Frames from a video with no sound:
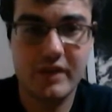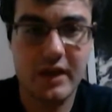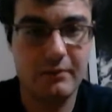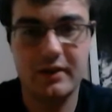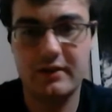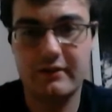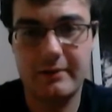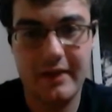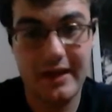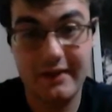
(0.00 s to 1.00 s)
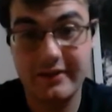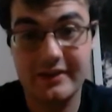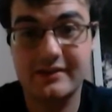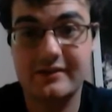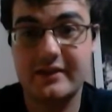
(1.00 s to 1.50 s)
Among them,
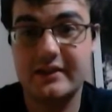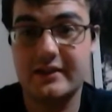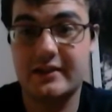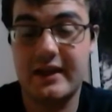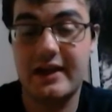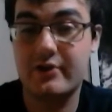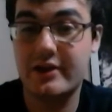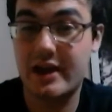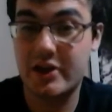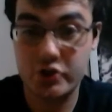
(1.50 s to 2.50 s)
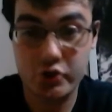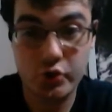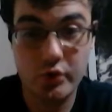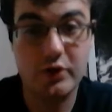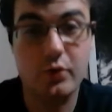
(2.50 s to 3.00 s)
obviously, Kyrie
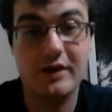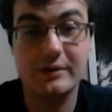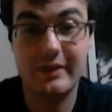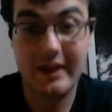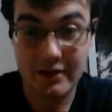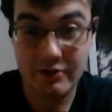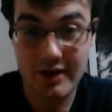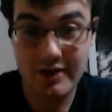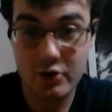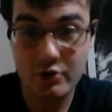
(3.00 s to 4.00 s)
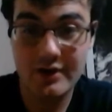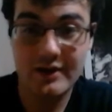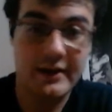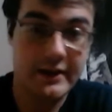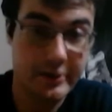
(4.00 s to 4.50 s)
Yaju and Quantum Kakarado.
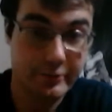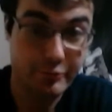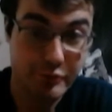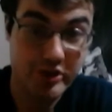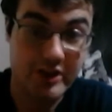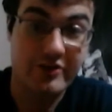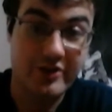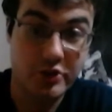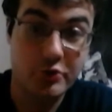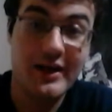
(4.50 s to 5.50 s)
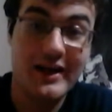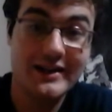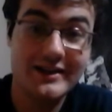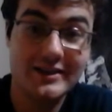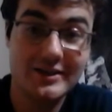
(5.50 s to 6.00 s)
Uh, Shout out to you
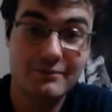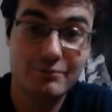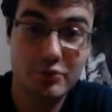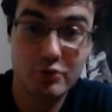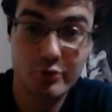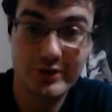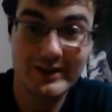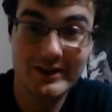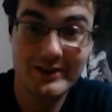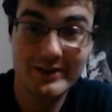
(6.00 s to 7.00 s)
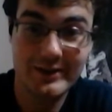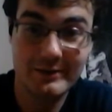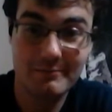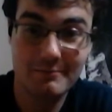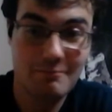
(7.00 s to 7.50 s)
guys, real quick,
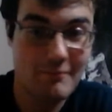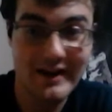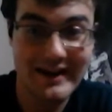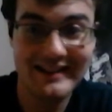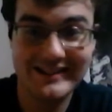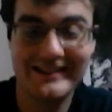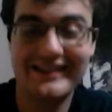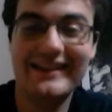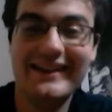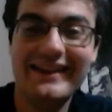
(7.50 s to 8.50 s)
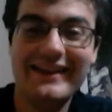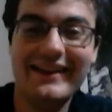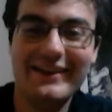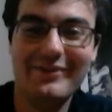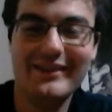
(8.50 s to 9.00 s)
I guess.
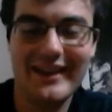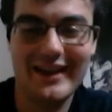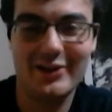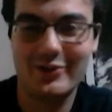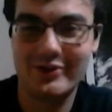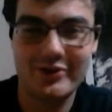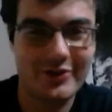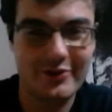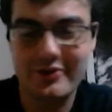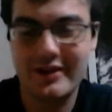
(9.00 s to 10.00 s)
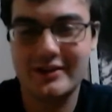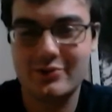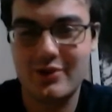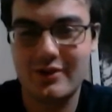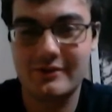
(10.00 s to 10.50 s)
But yeah, no, you guys
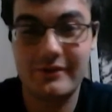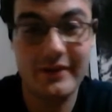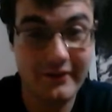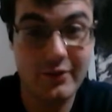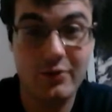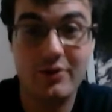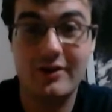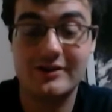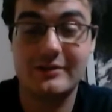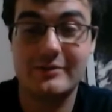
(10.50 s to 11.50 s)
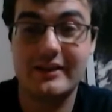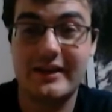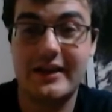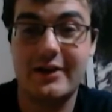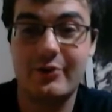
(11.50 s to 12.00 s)
were awesome. They were awesome to
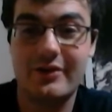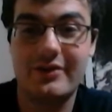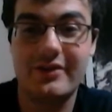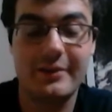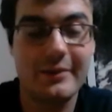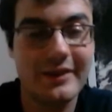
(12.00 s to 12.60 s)
hang out with. I